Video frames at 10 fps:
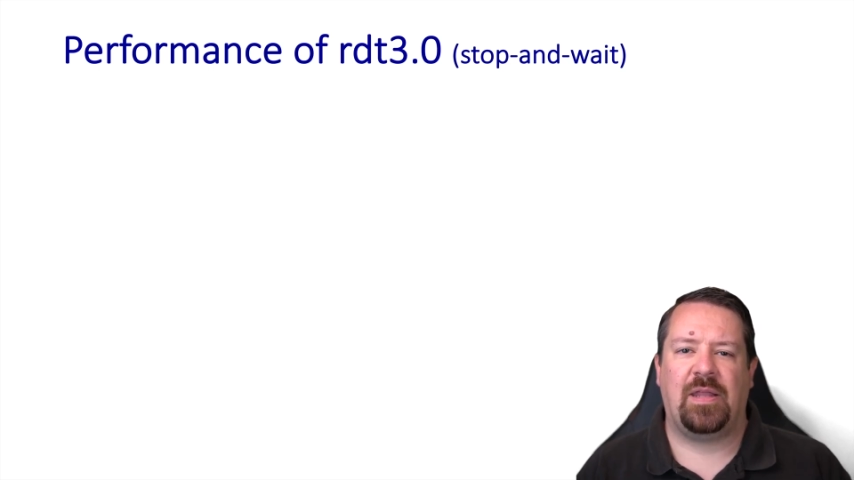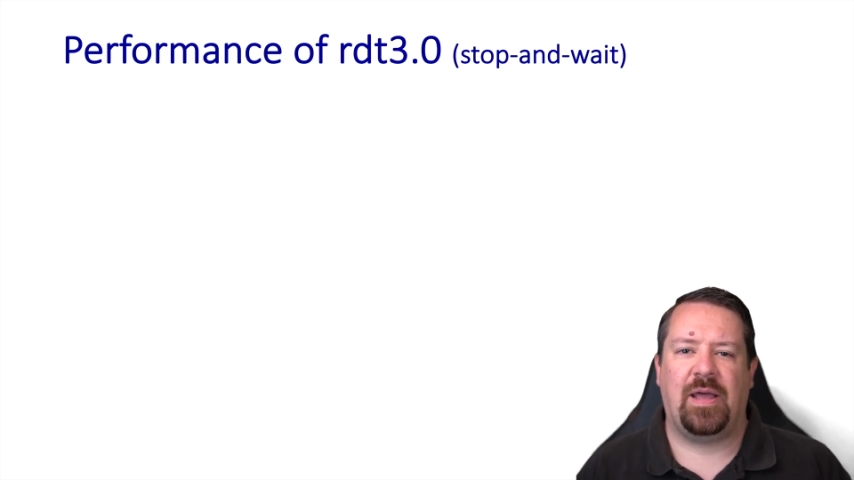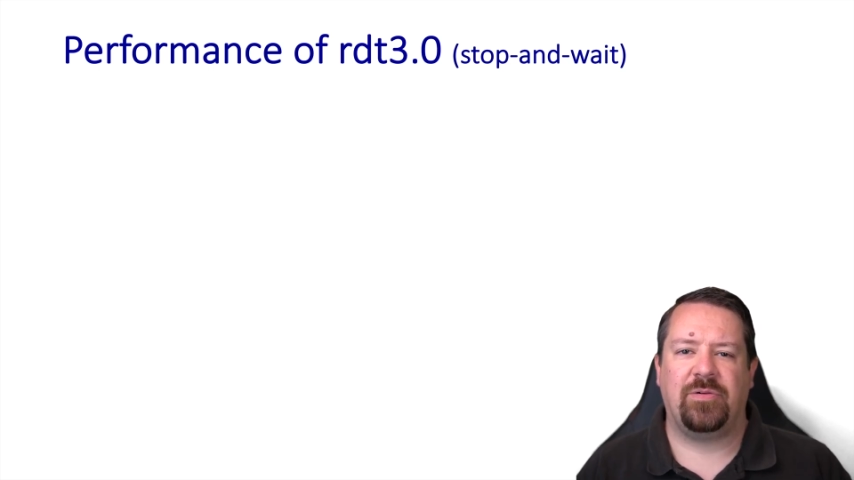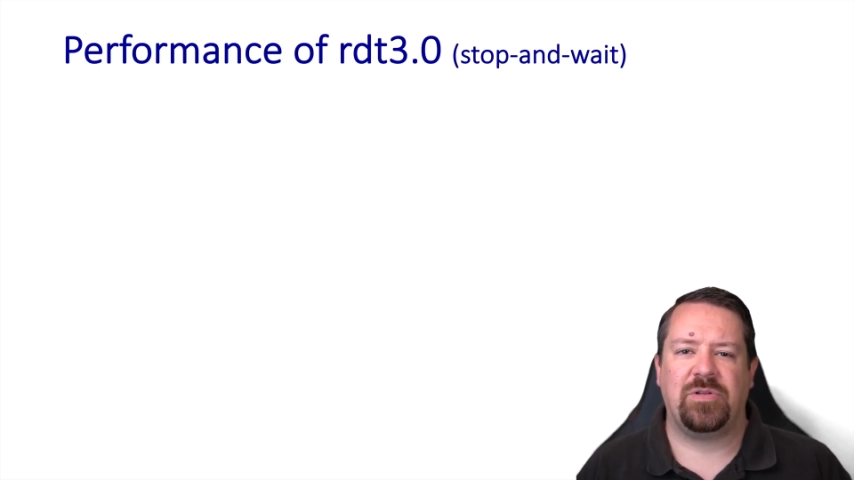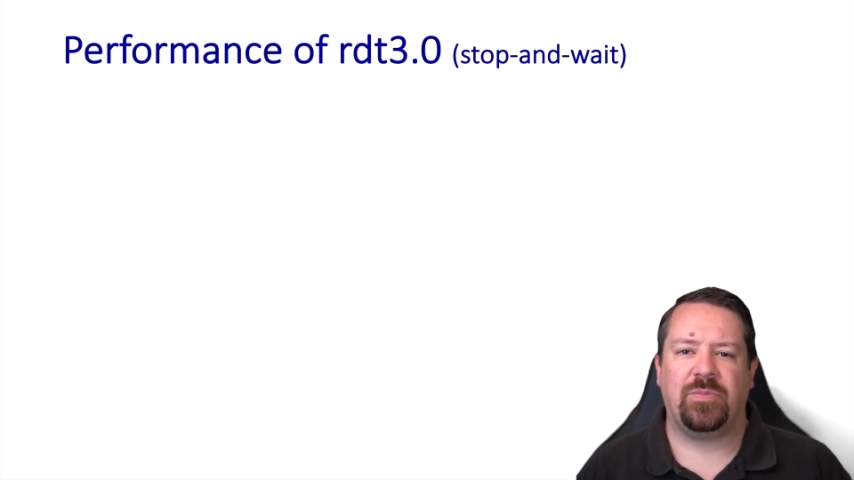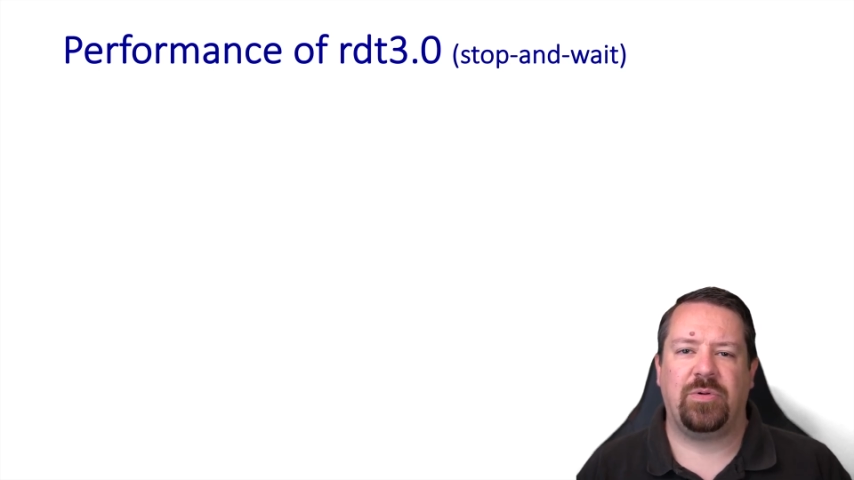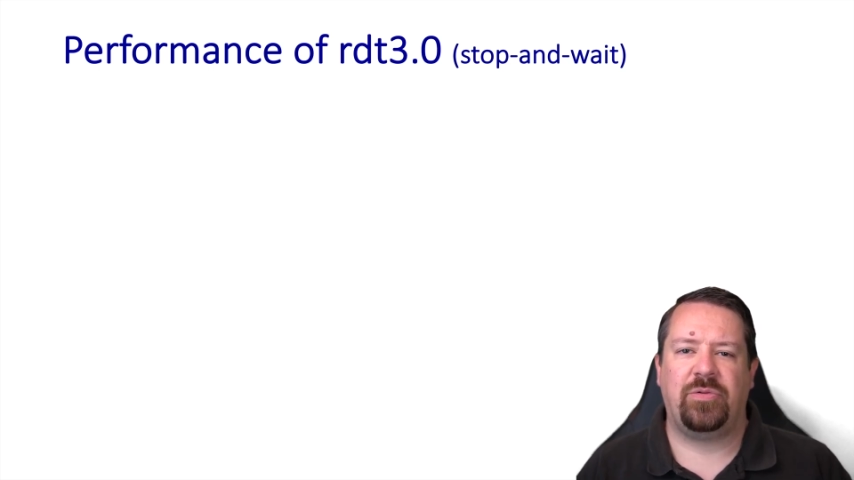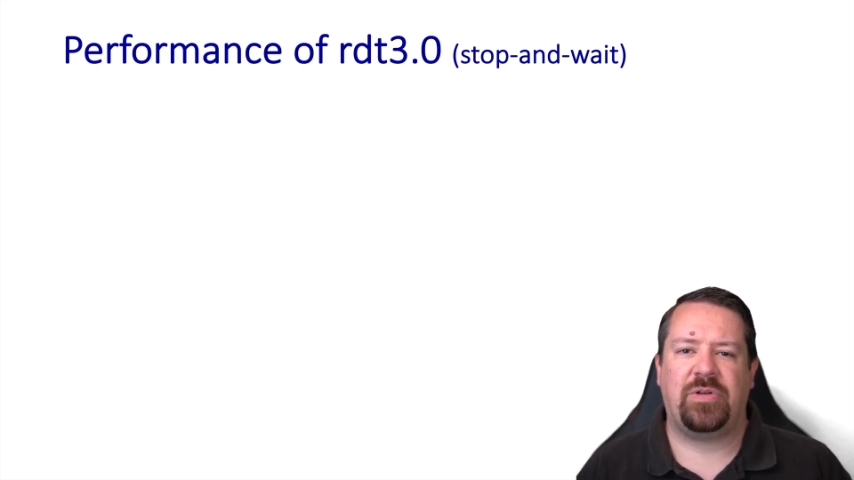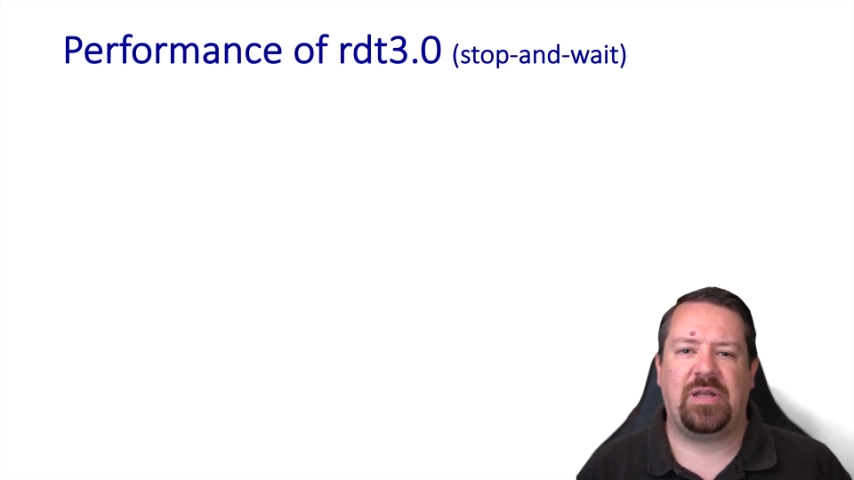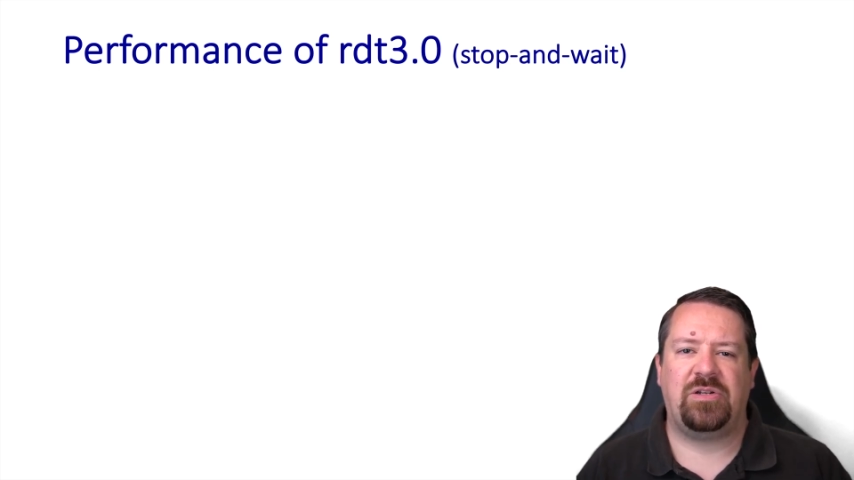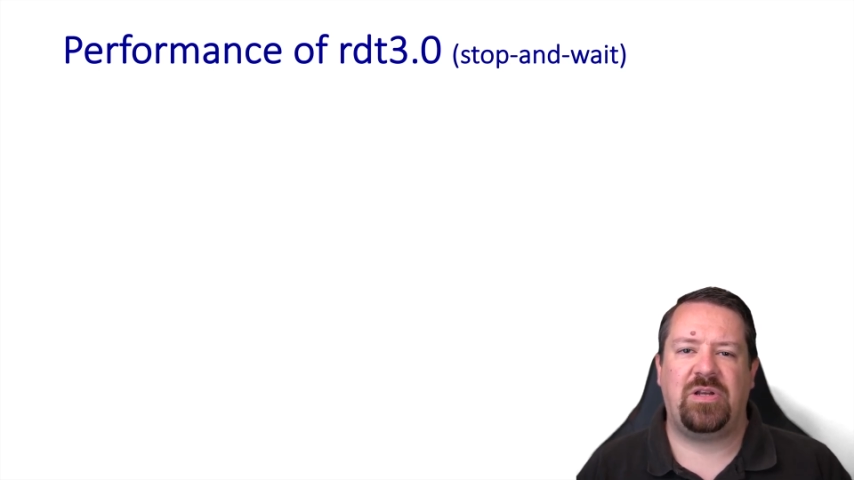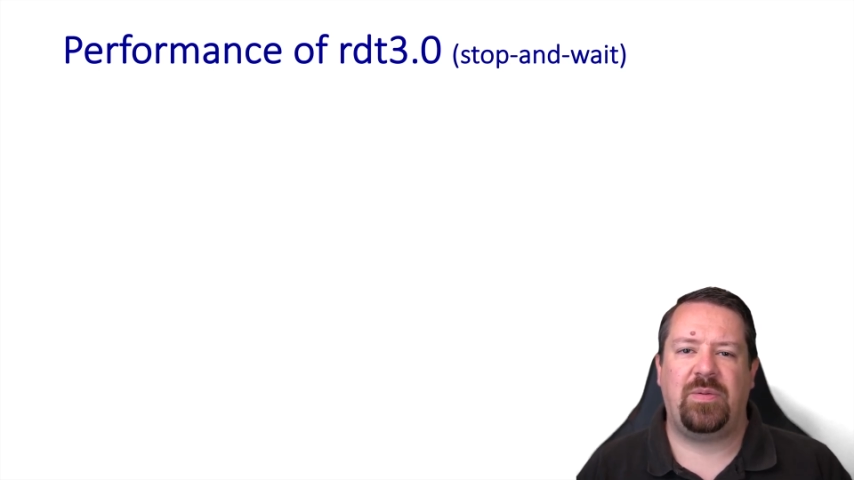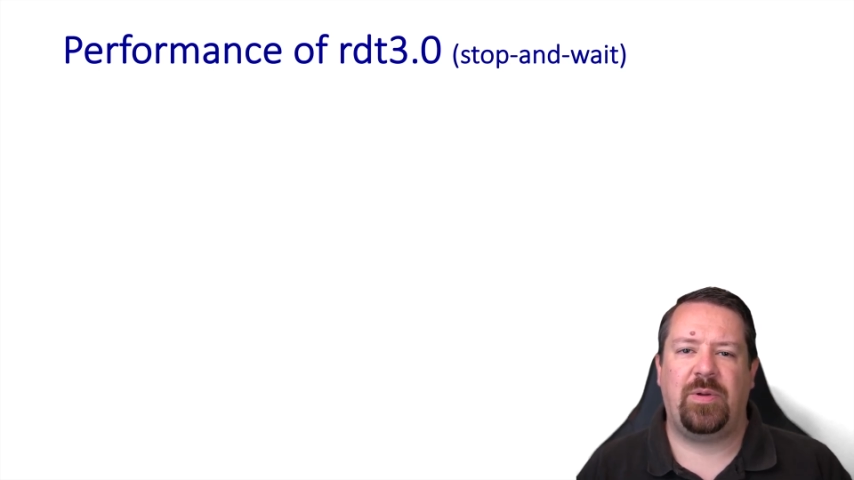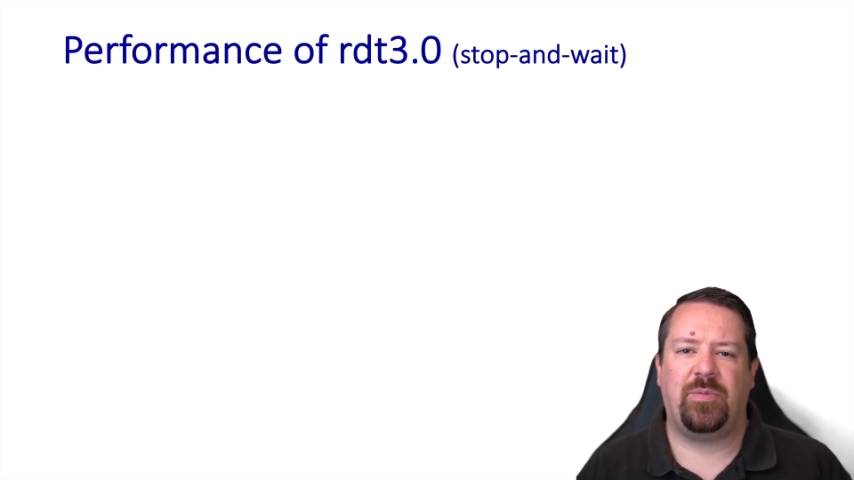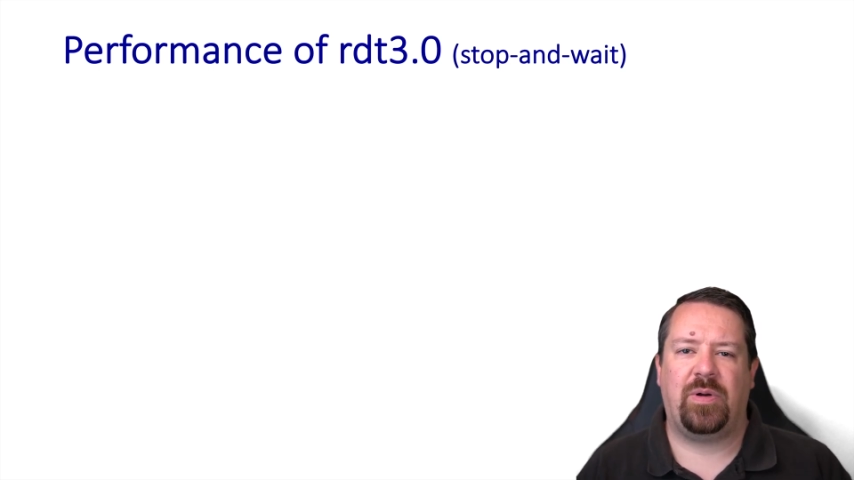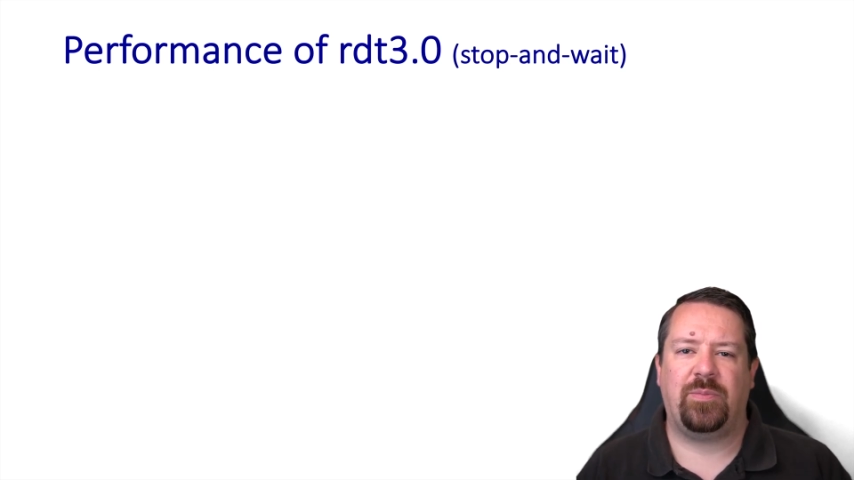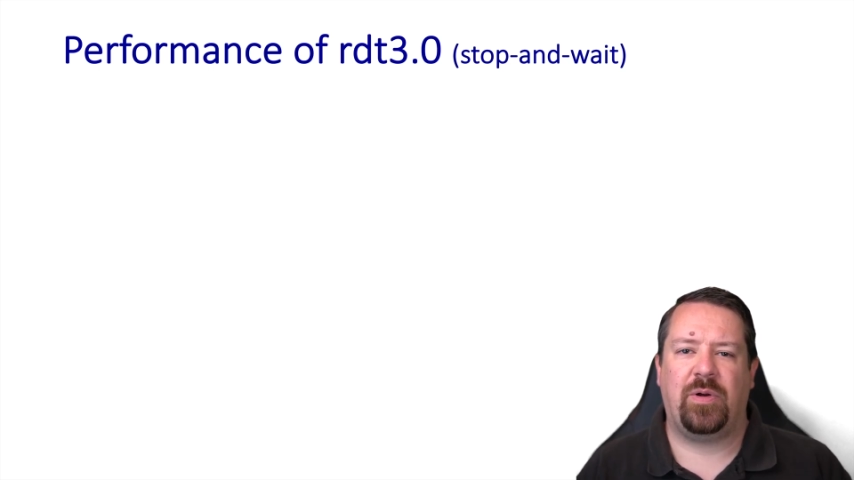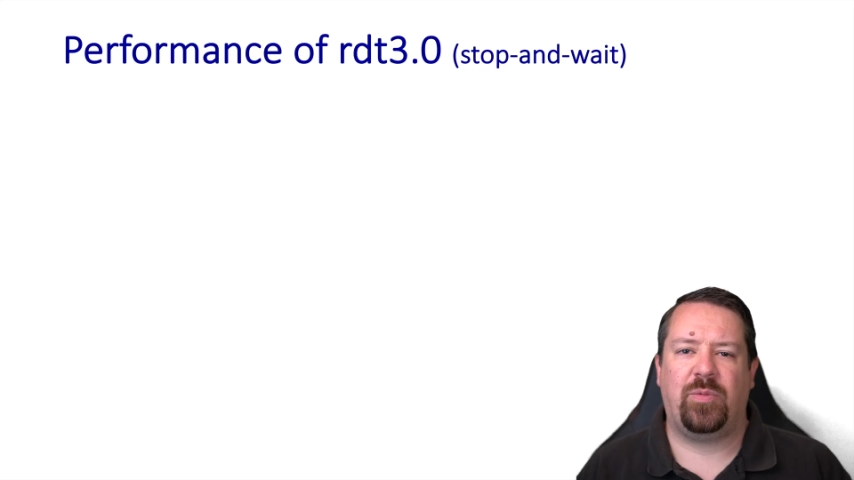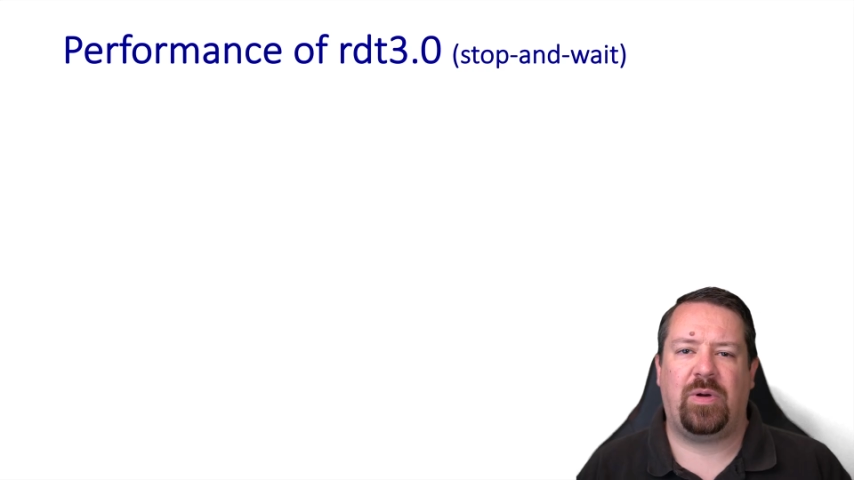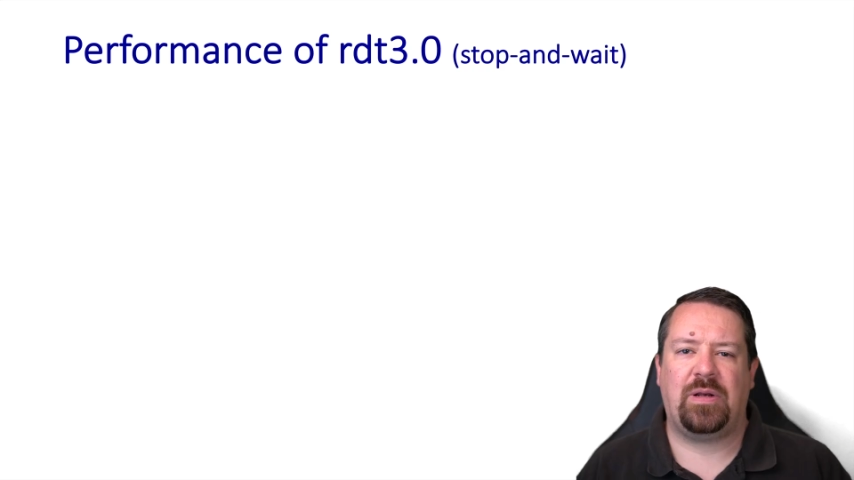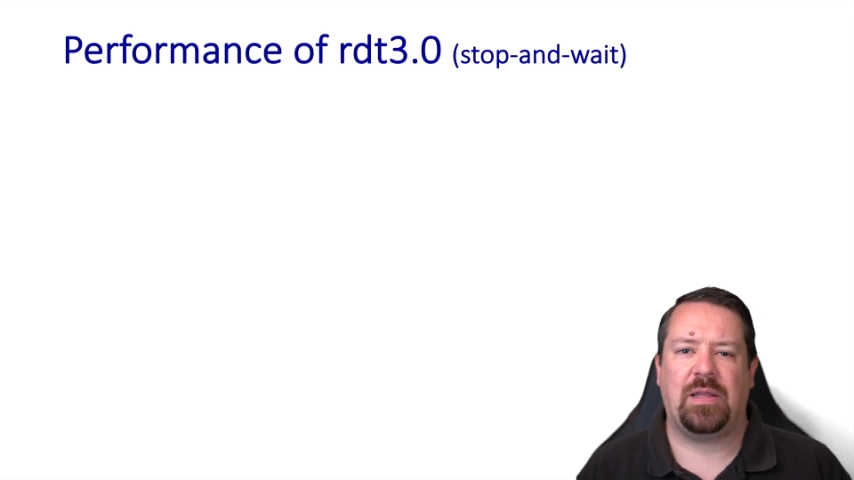and that was improved in H T T P one point one,